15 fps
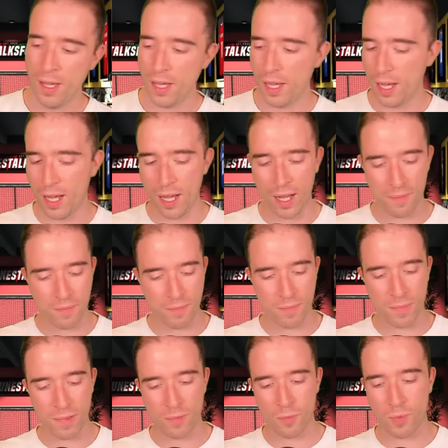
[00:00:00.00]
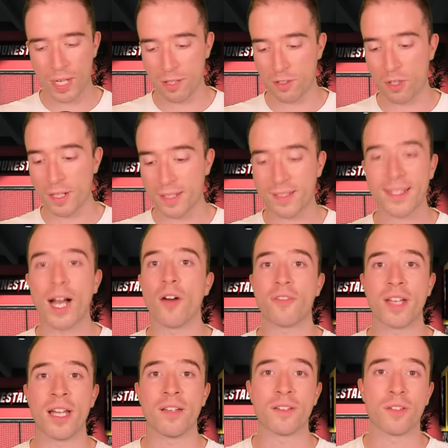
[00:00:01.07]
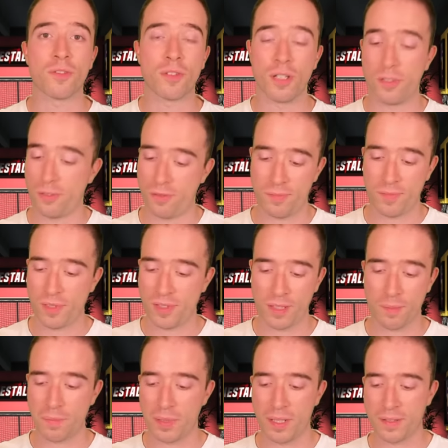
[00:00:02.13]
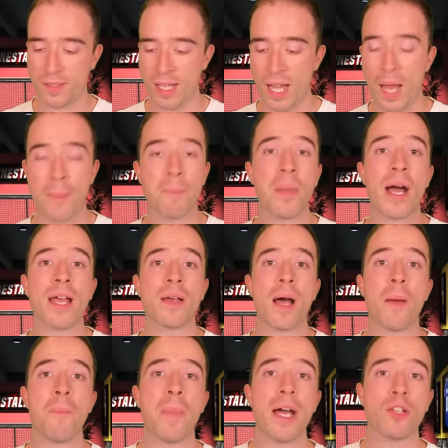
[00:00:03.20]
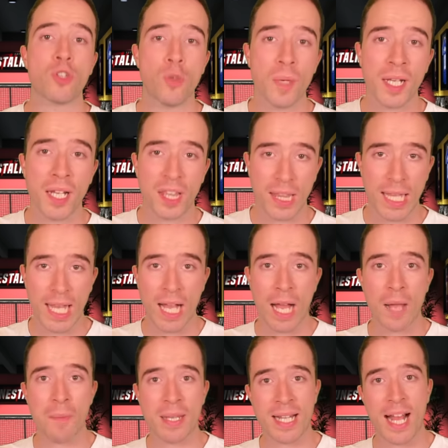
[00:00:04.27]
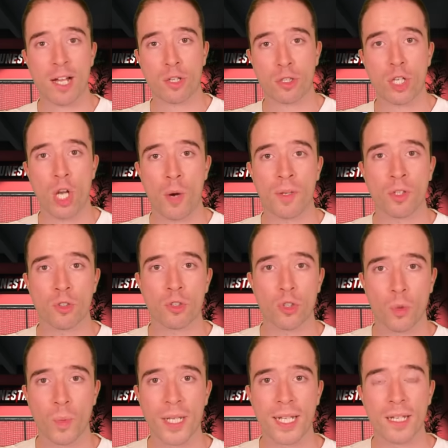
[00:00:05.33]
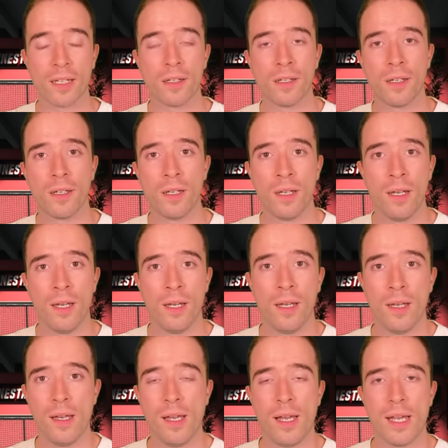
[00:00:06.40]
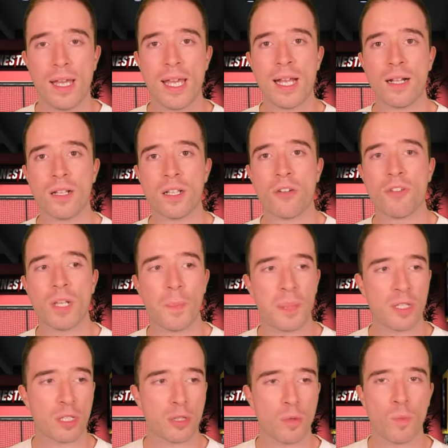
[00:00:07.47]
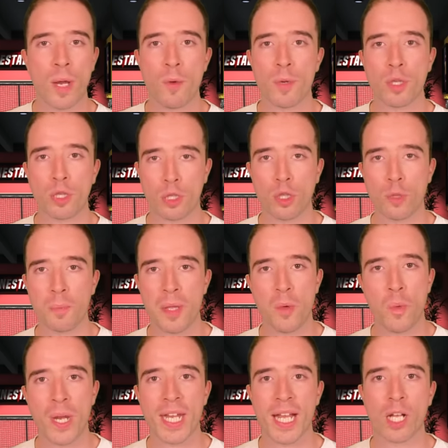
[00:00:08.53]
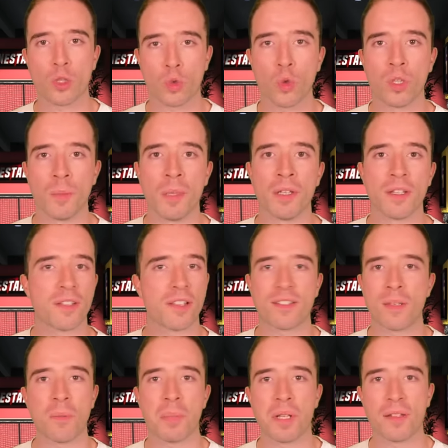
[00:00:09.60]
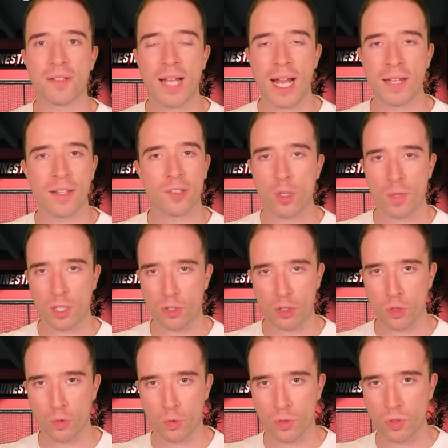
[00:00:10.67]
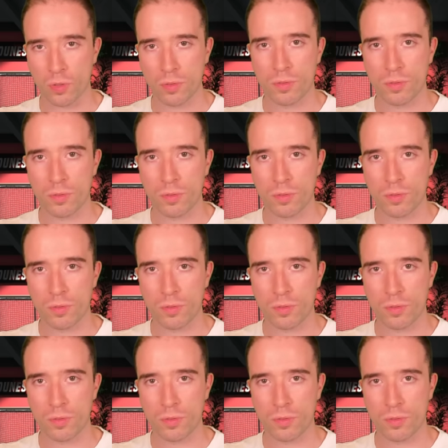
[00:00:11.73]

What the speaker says: As long as Southgate is in charge. Simple as that. And by doing a thing, I mean actually going on to win it. England are in a position where we should be winning a tournament. It's as simple as that. There's no excuse.